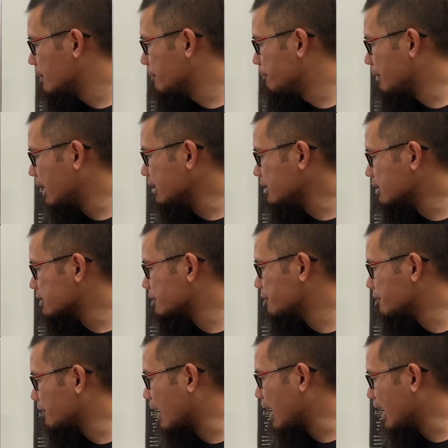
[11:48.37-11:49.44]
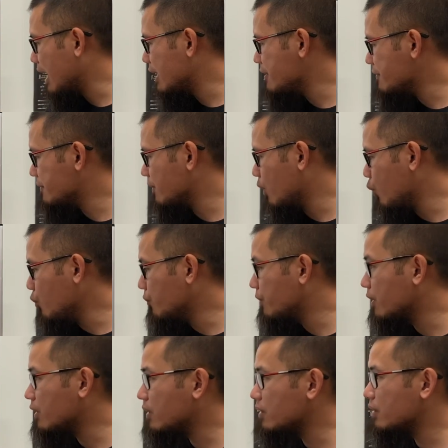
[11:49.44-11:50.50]
minus 5
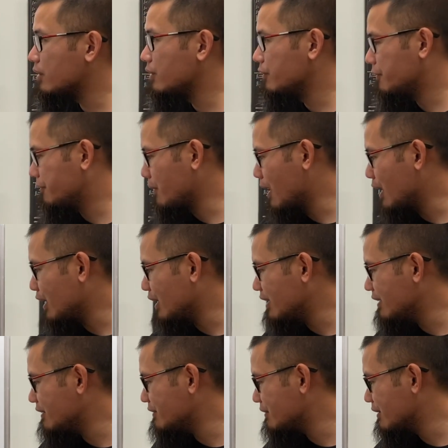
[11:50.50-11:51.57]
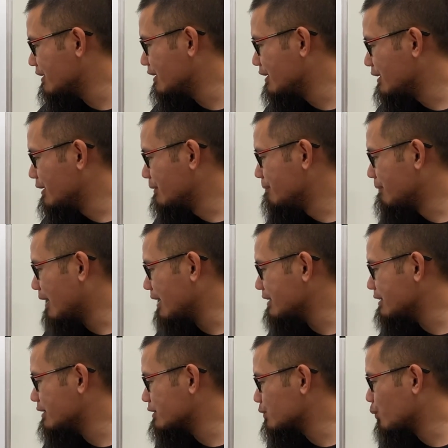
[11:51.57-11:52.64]
over 5
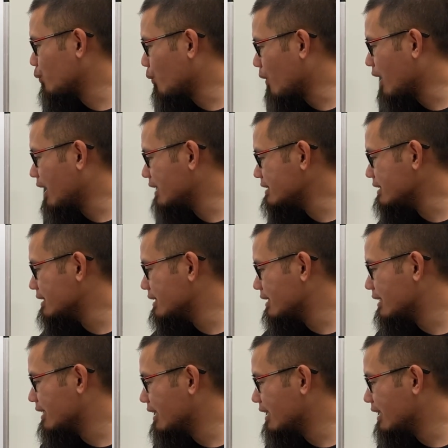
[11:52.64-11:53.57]
minus 1,